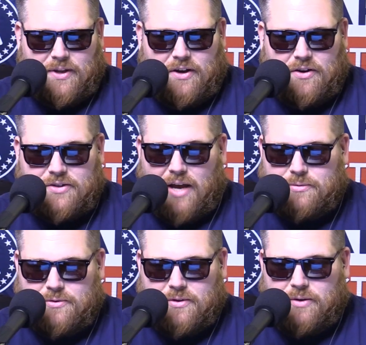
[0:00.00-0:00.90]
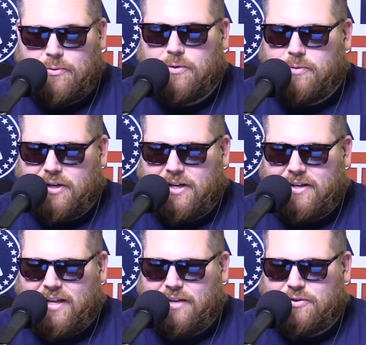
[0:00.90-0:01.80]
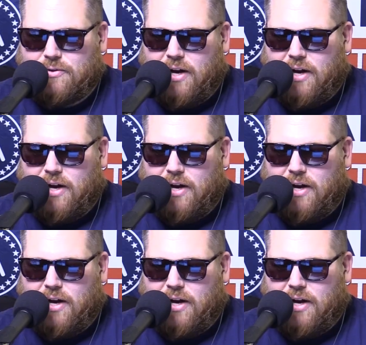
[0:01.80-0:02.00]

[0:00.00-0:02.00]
and our top story, we'll get into that too.